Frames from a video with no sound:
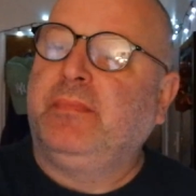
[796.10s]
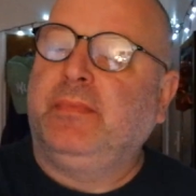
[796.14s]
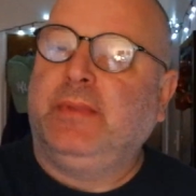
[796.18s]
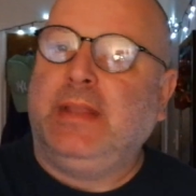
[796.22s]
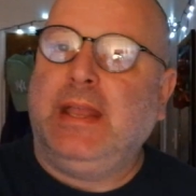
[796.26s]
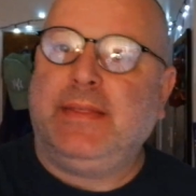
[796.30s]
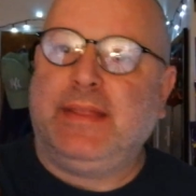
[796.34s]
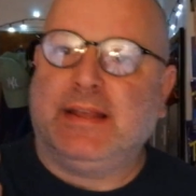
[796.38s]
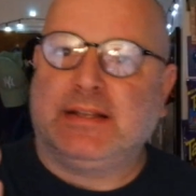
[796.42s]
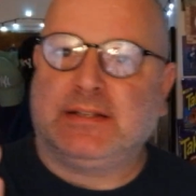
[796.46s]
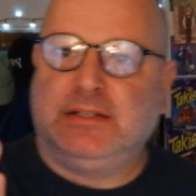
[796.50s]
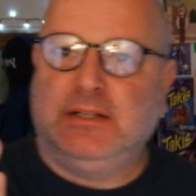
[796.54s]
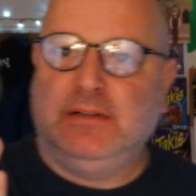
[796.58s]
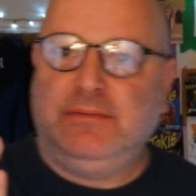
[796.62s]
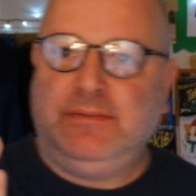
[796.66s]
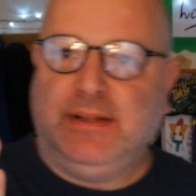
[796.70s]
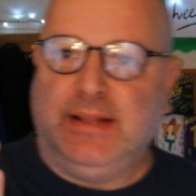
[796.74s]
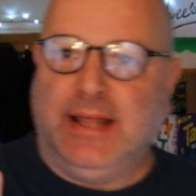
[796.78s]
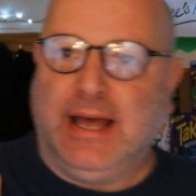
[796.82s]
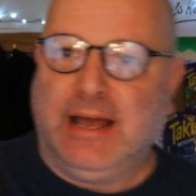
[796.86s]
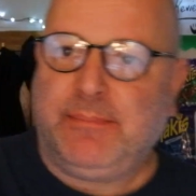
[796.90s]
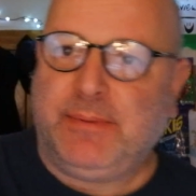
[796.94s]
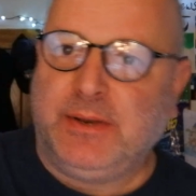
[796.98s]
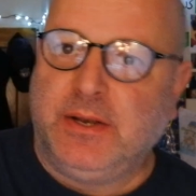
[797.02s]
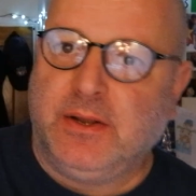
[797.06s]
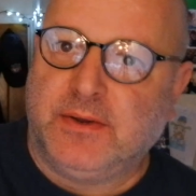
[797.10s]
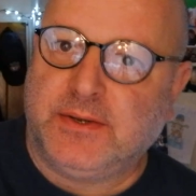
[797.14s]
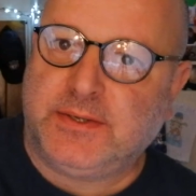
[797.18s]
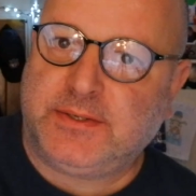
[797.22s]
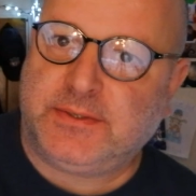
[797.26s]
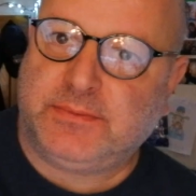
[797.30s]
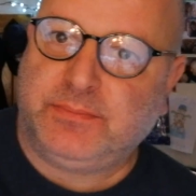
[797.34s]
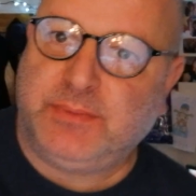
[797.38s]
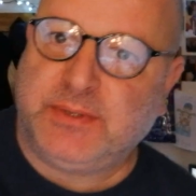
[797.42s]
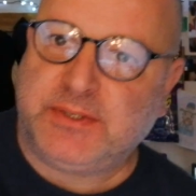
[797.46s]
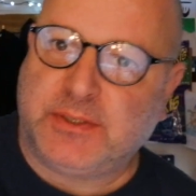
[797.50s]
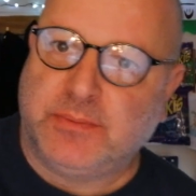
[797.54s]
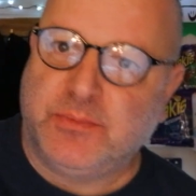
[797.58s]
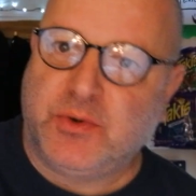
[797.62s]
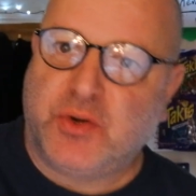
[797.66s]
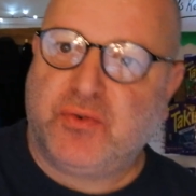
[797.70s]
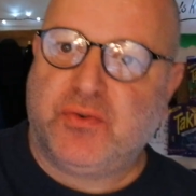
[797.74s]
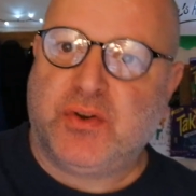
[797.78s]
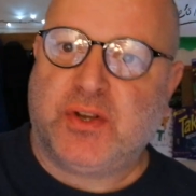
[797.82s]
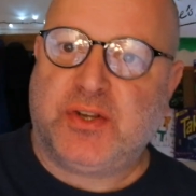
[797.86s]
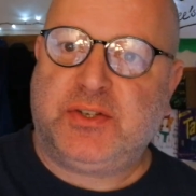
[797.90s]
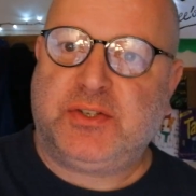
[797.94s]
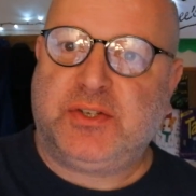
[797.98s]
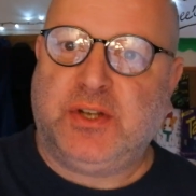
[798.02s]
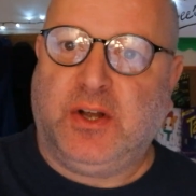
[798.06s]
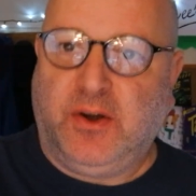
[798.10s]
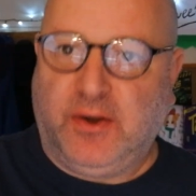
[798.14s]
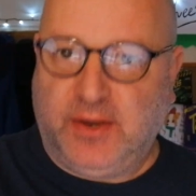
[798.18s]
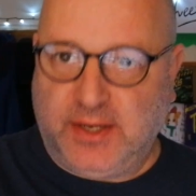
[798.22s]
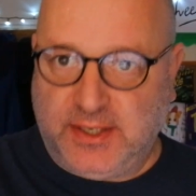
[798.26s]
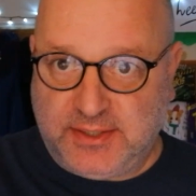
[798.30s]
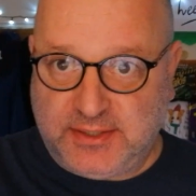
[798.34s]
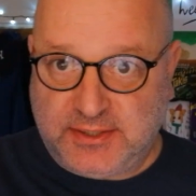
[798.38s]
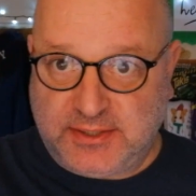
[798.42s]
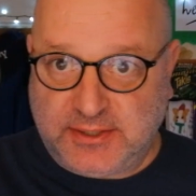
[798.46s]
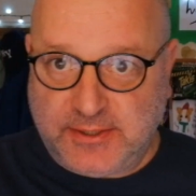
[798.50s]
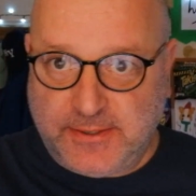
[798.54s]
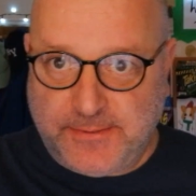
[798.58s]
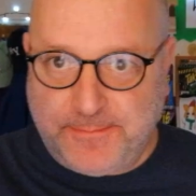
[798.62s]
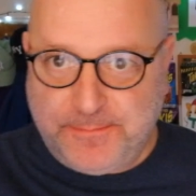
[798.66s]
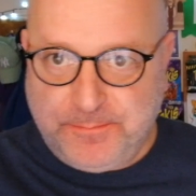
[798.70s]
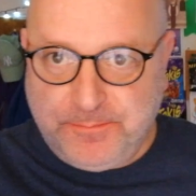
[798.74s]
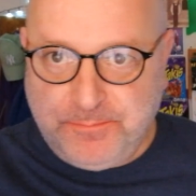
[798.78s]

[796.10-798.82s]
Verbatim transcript: Yeah, that's lovely, that. would be nice with some crushed ice.